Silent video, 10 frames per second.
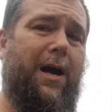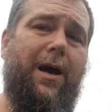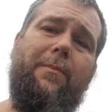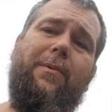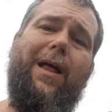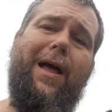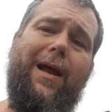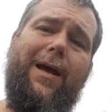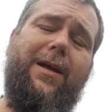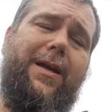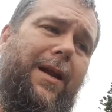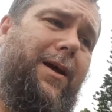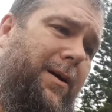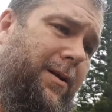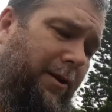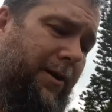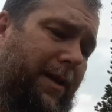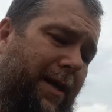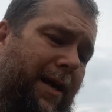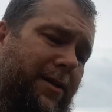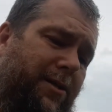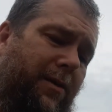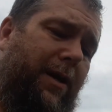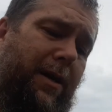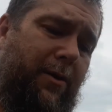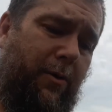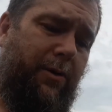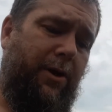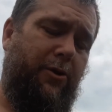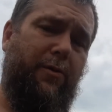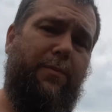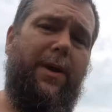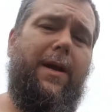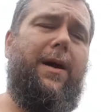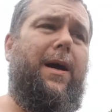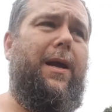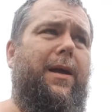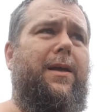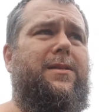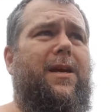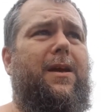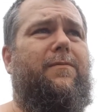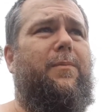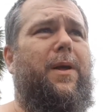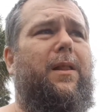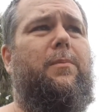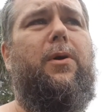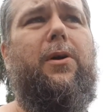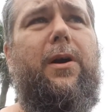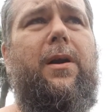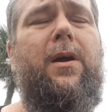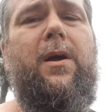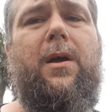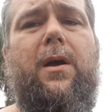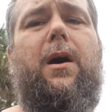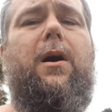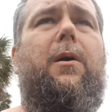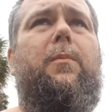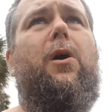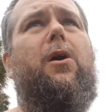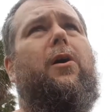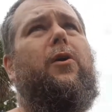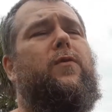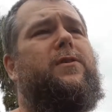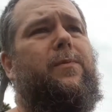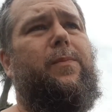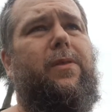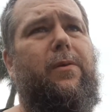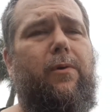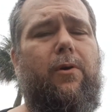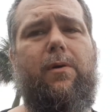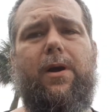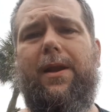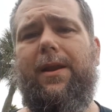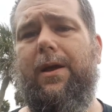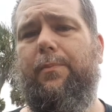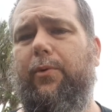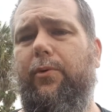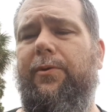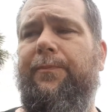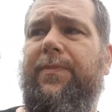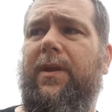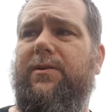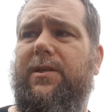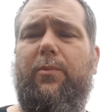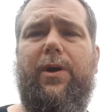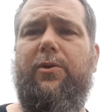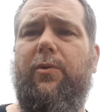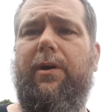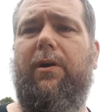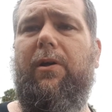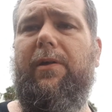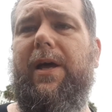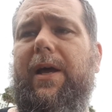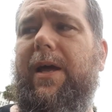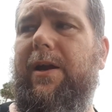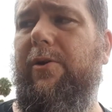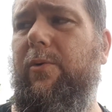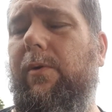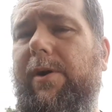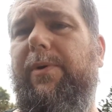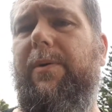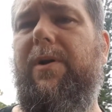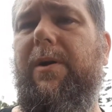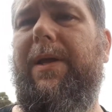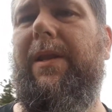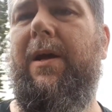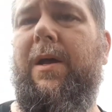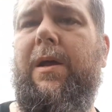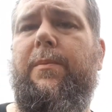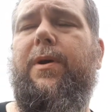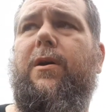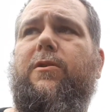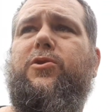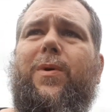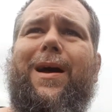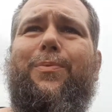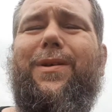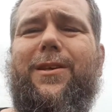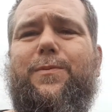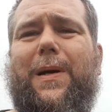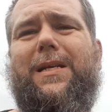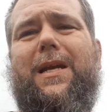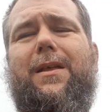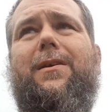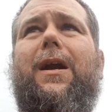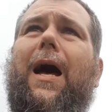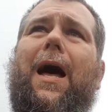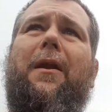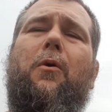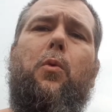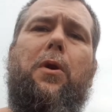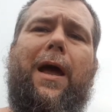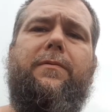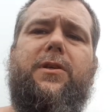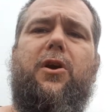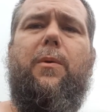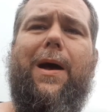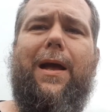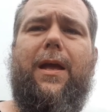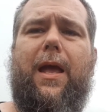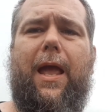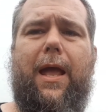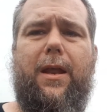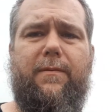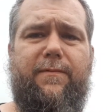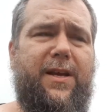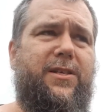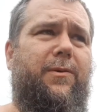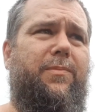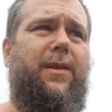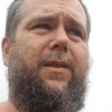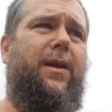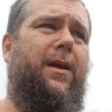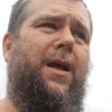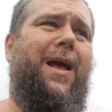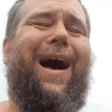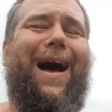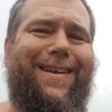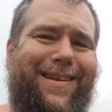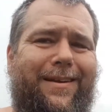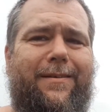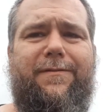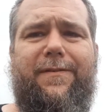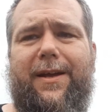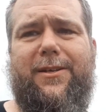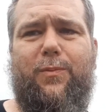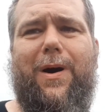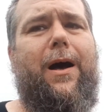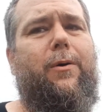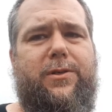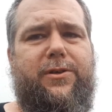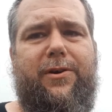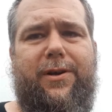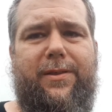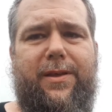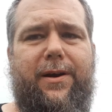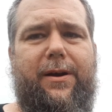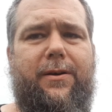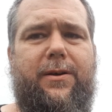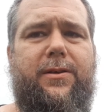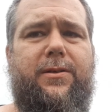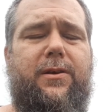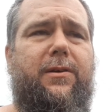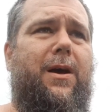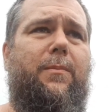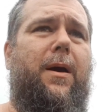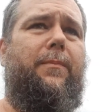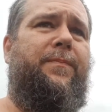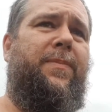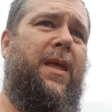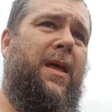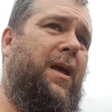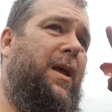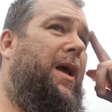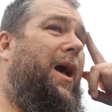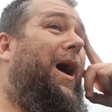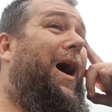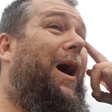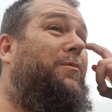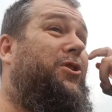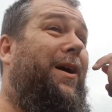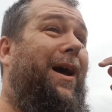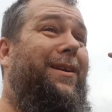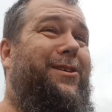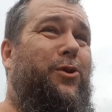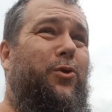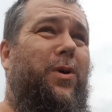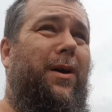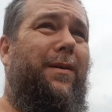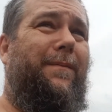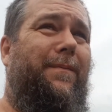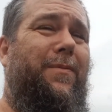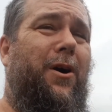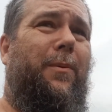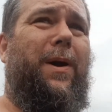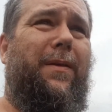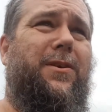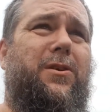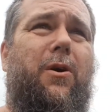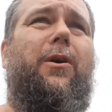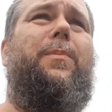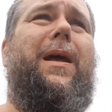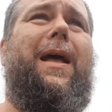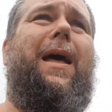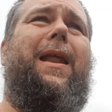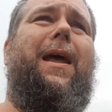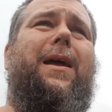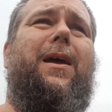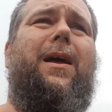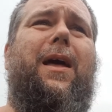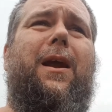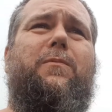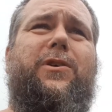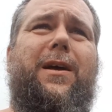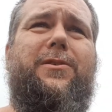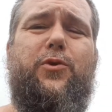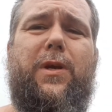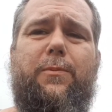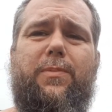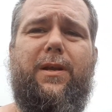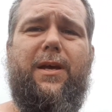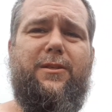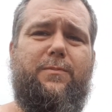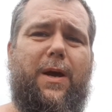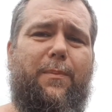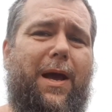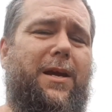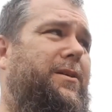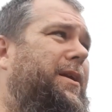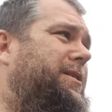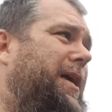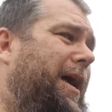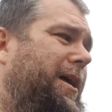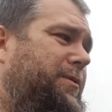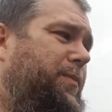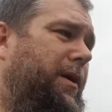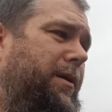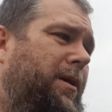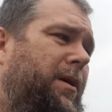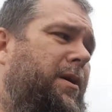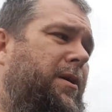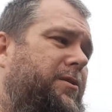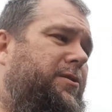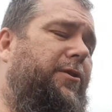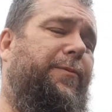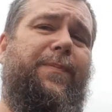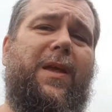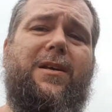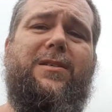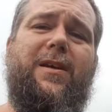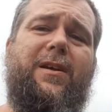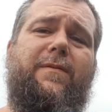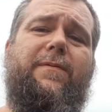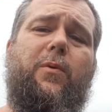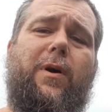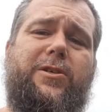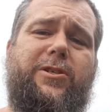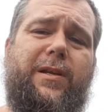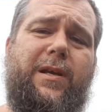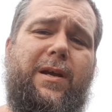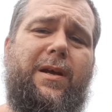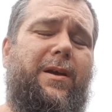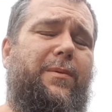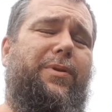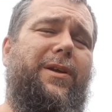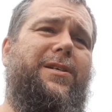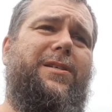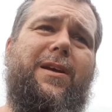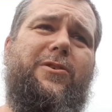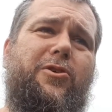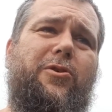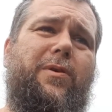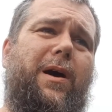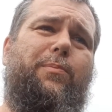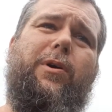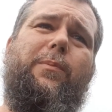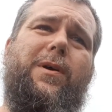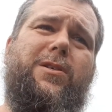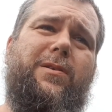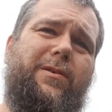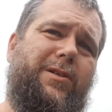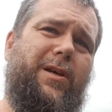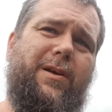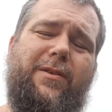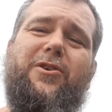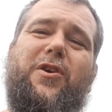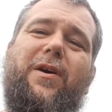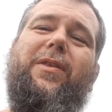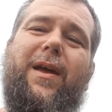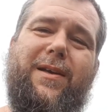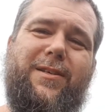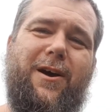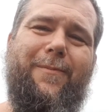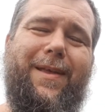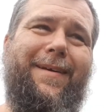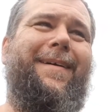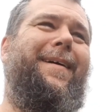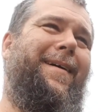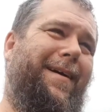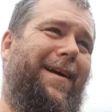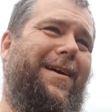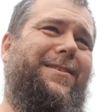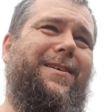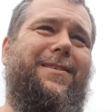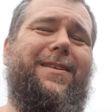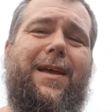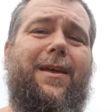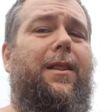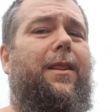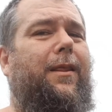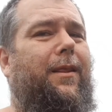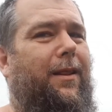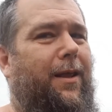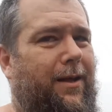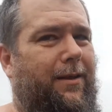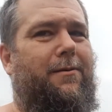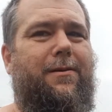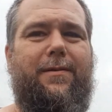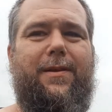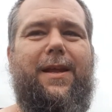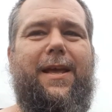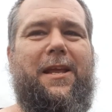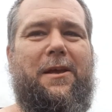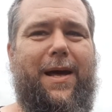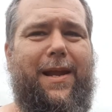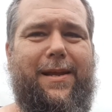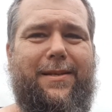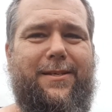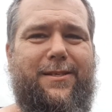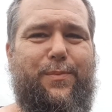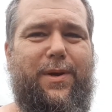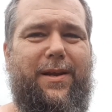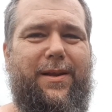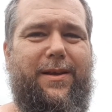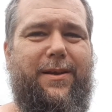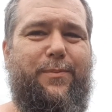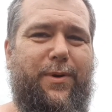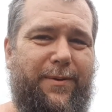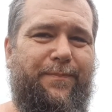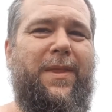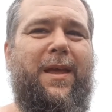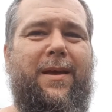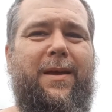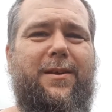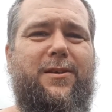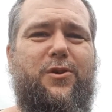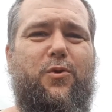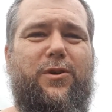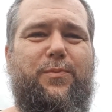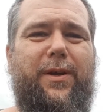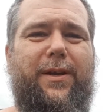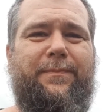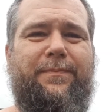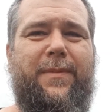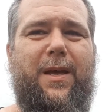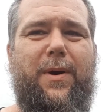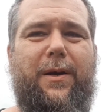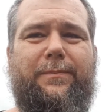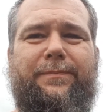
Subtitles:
I'm glad I kind of looked at that. So I did order a new PI intake from LMR. Rock Auto sent me the wrong nipple, because I'm redoing all of that. Got a new water pump coming, because when I put this back together, I don't want to have to go back and fix something that I didn't fix while I was already there. So I'm trying to not make this car be a headache, and I'm trying to keep it as my passion as it has been. So guys, thank you for watching. Please stay tuned. I promise there's good things coming. It's just taking a lot longer than anybody anticipated, but this is Horseplay. I'm out.